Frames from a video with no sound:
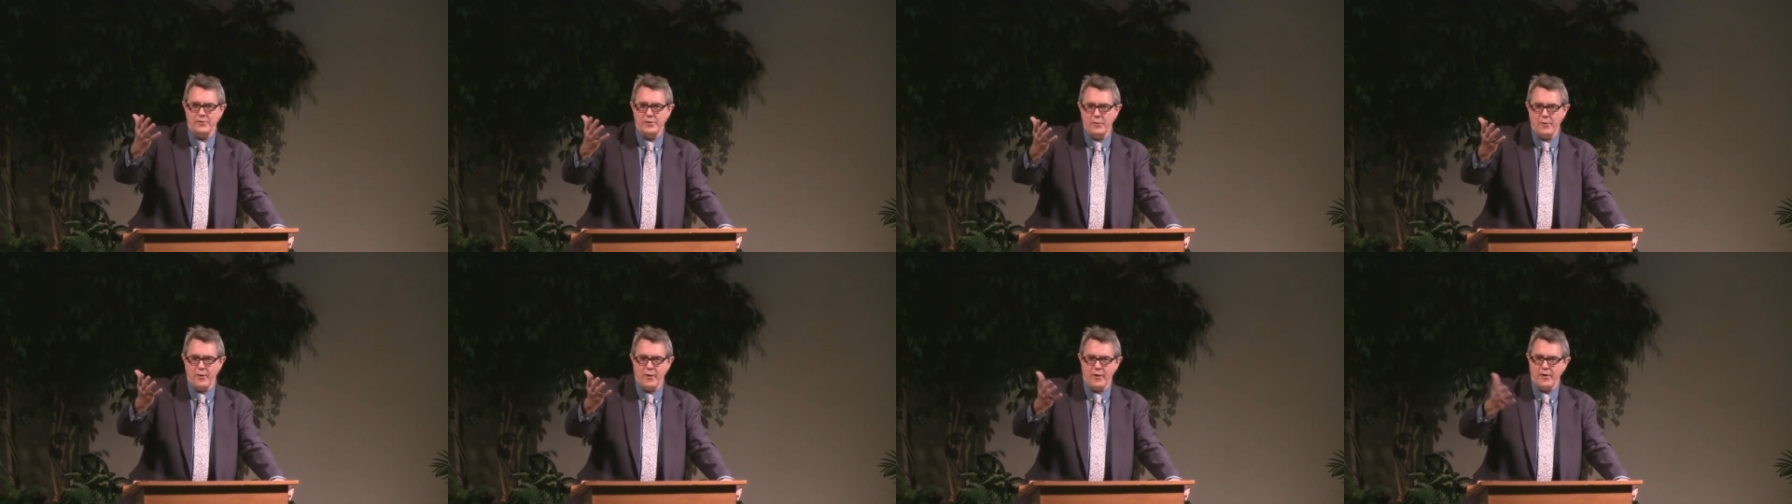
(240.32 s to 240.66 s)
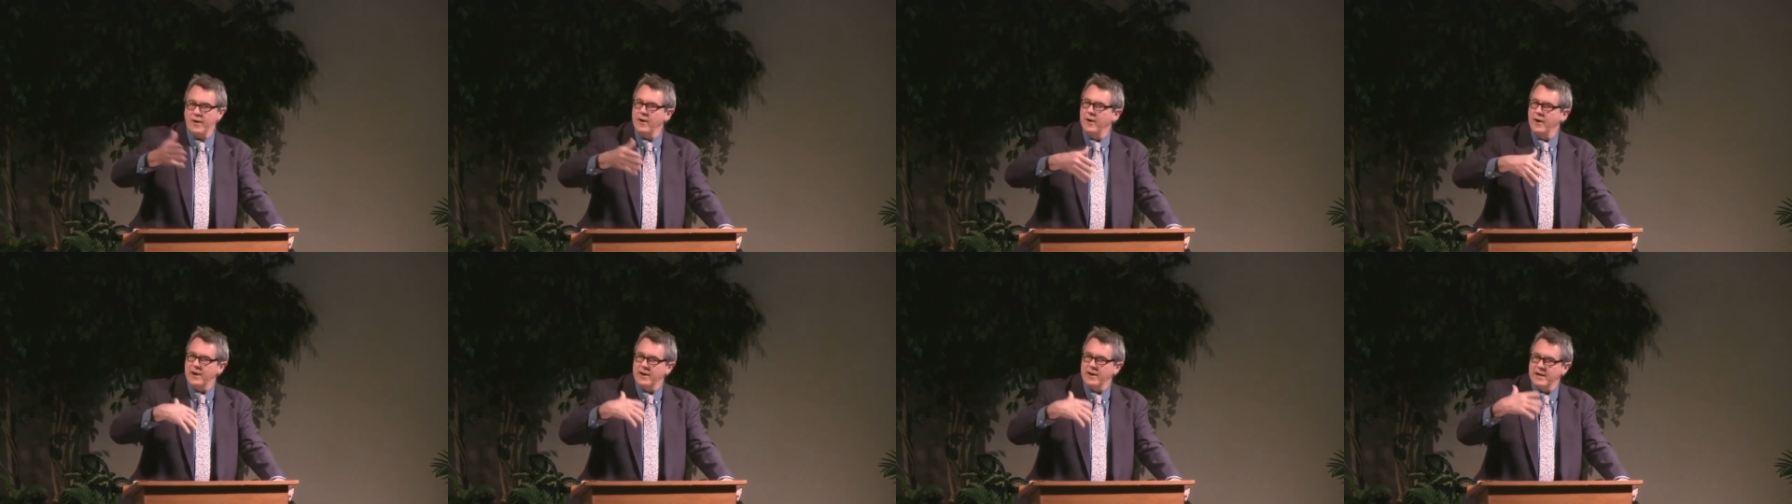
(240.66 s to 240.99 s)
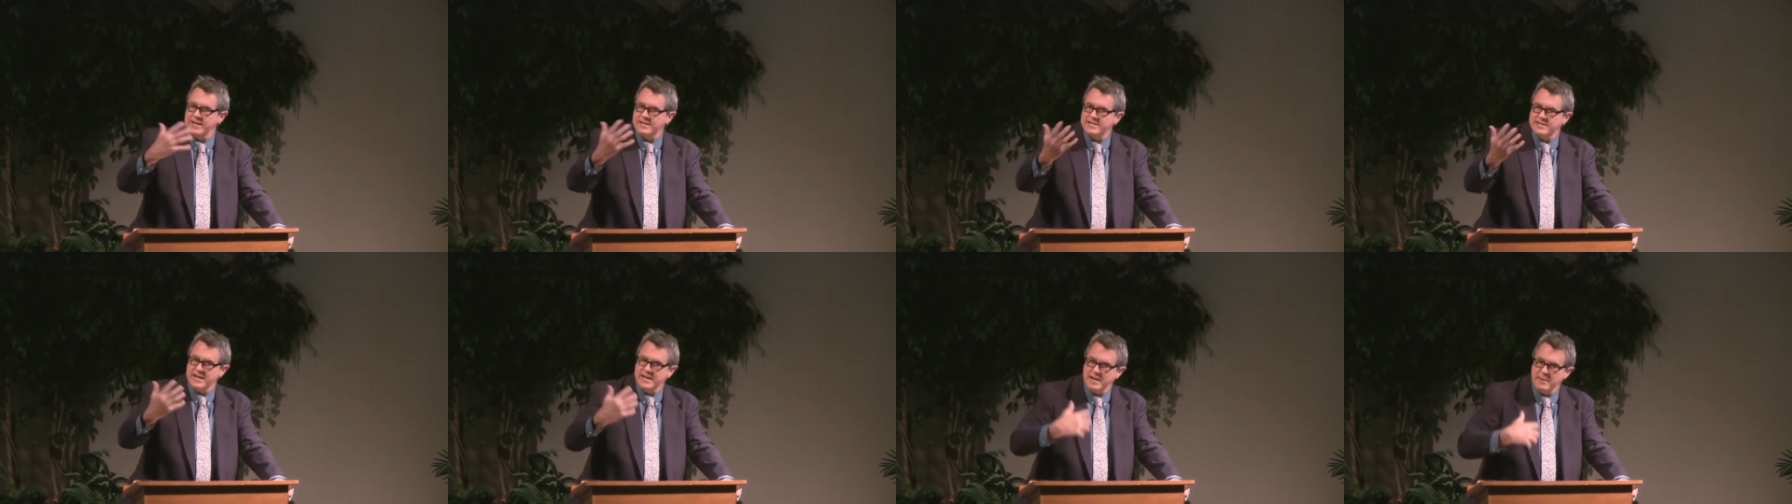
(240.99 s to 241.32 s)
you are
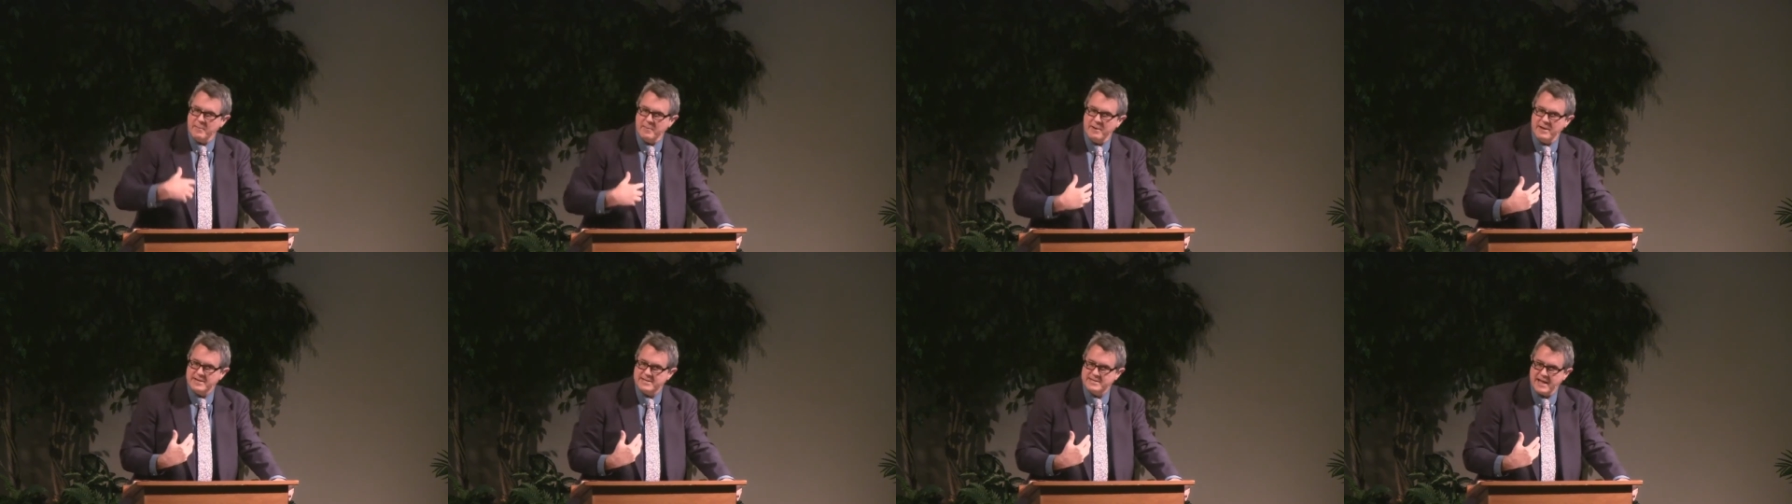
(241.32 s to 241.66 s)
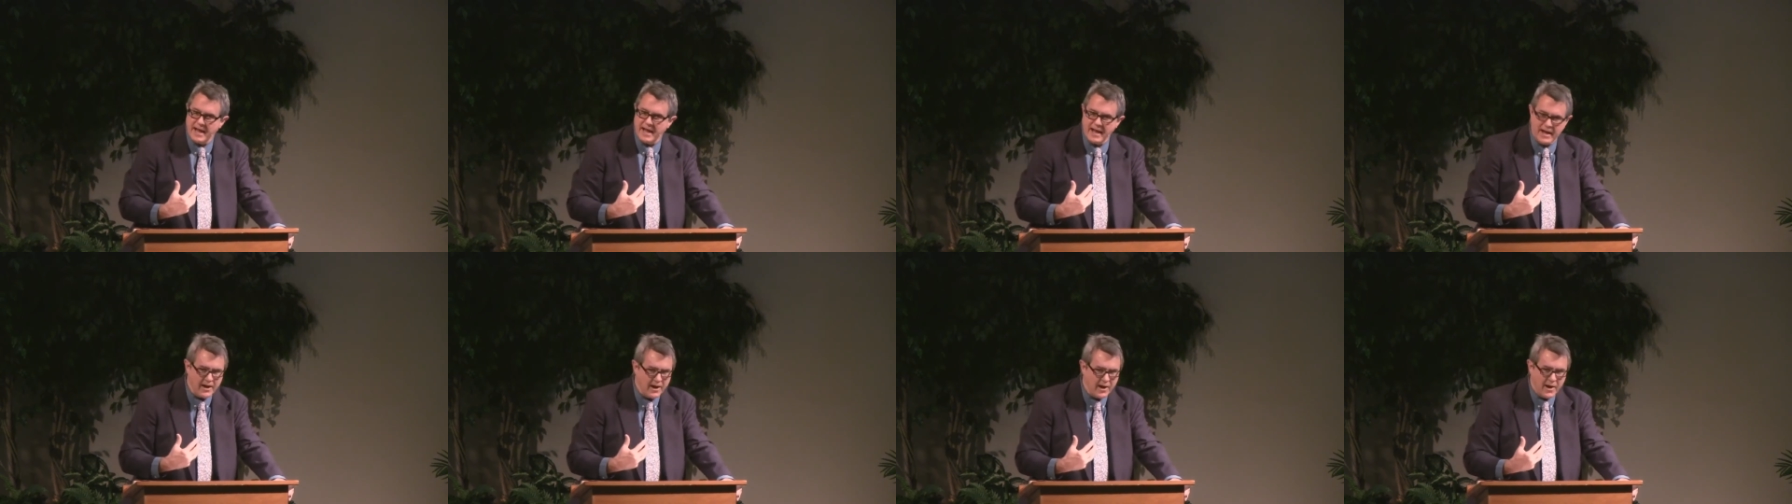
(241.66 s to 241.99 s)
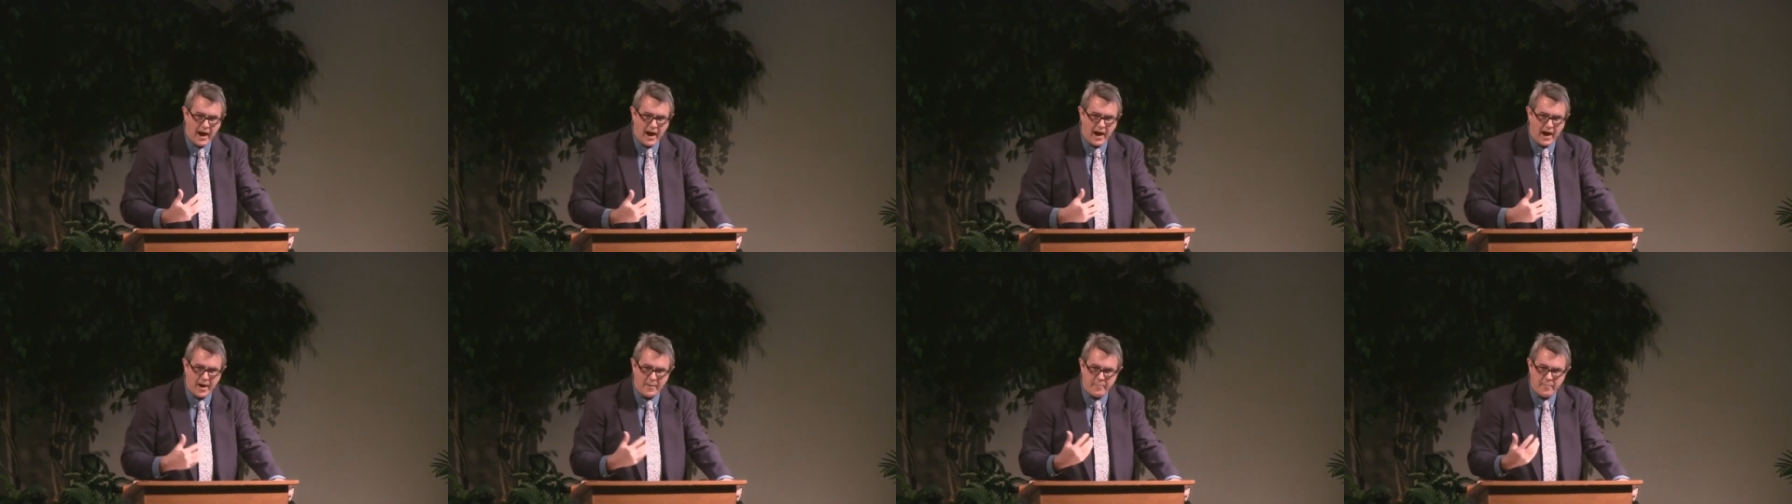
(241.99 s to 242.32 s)
listening to me say,
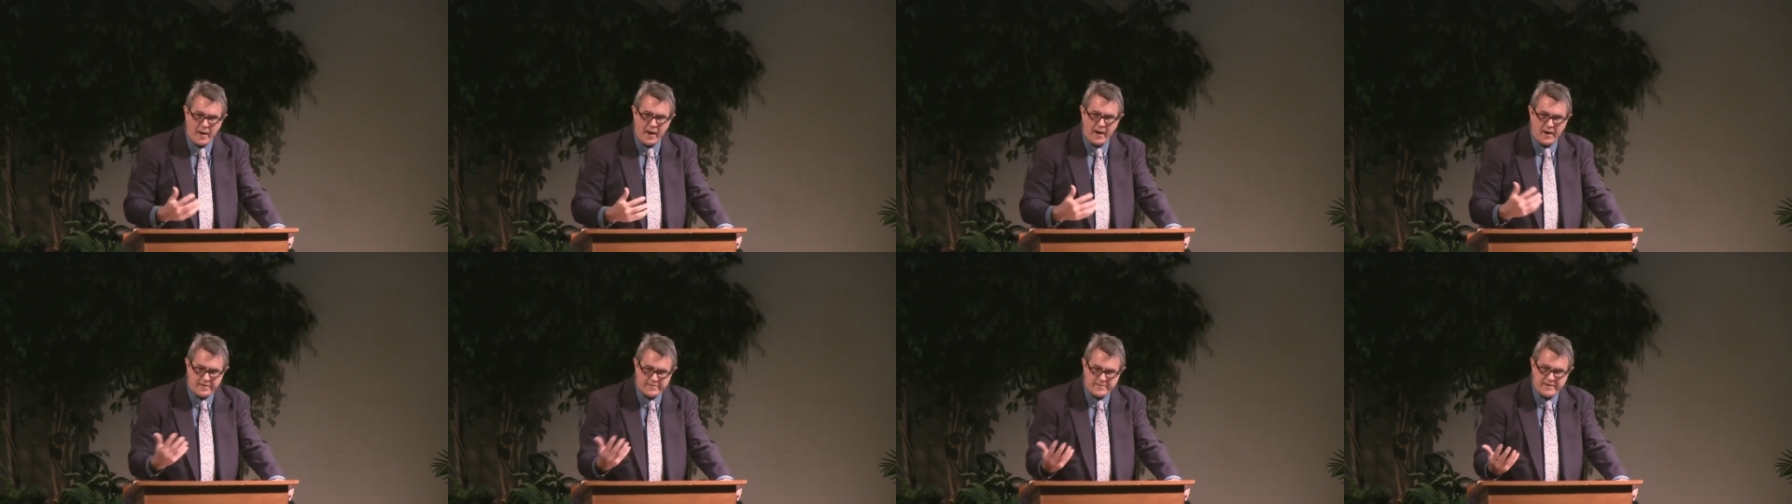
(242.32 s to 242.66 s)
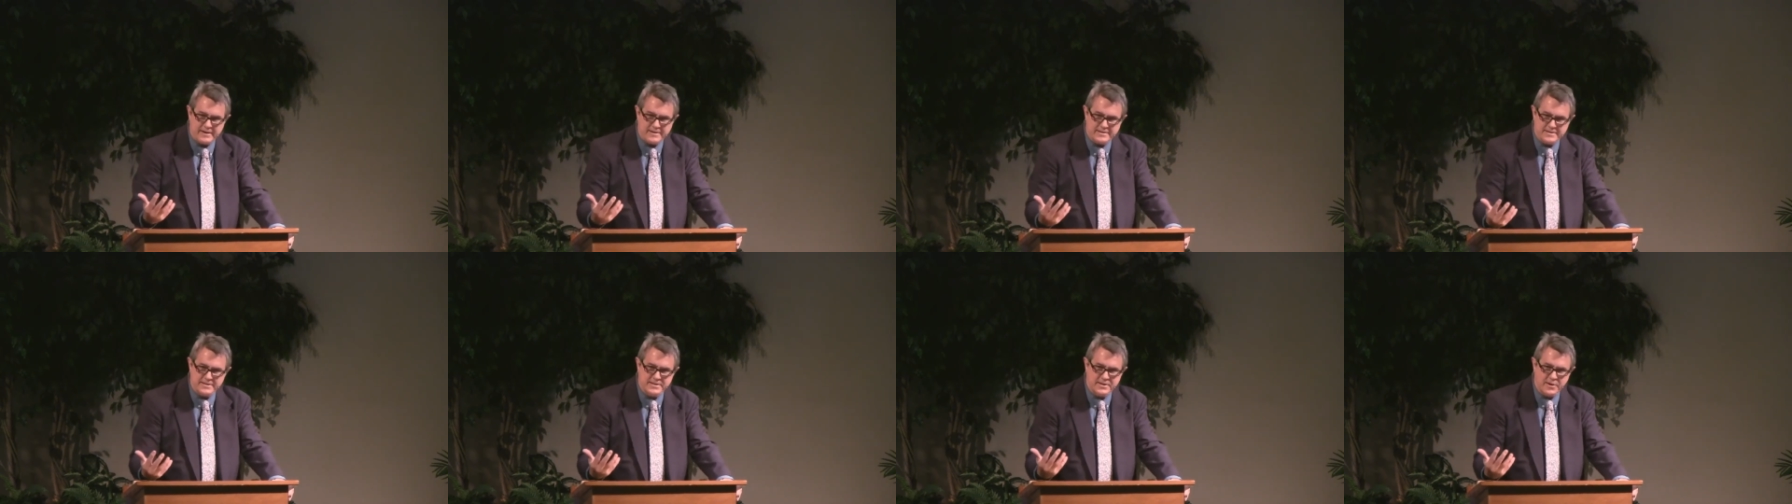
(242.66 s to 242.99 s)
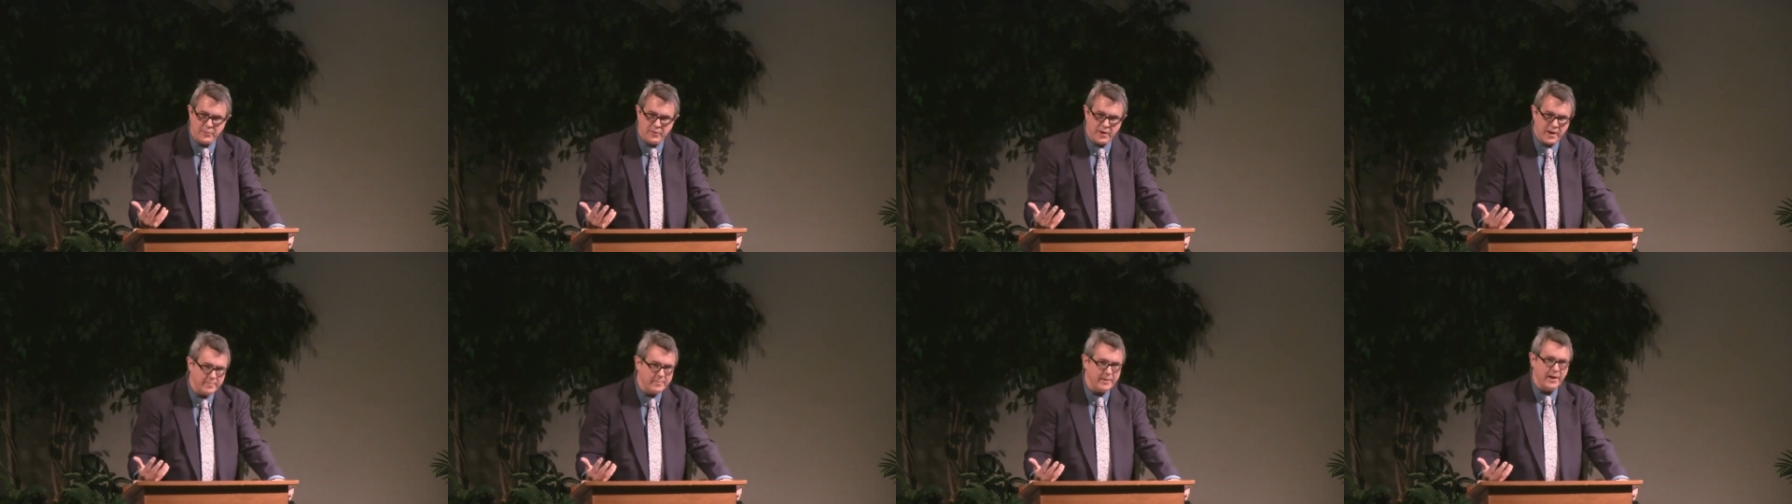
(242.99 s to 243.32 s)
our politics is
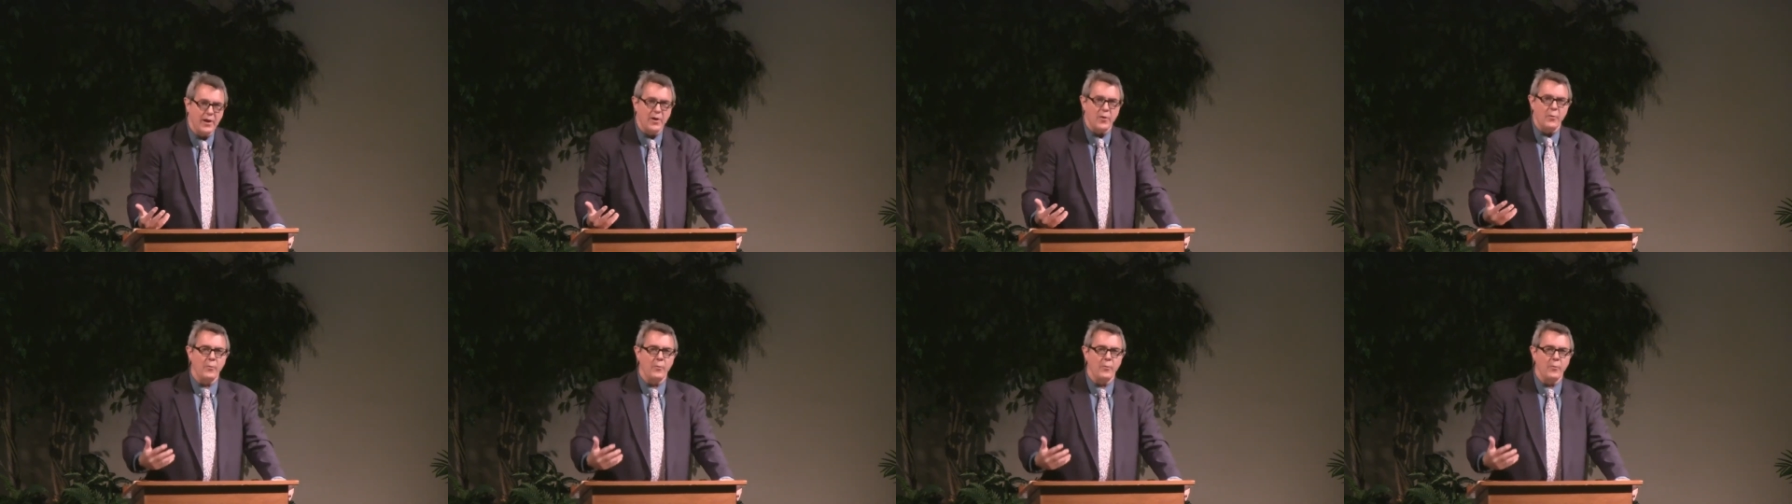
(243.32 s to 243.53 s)
corrupt.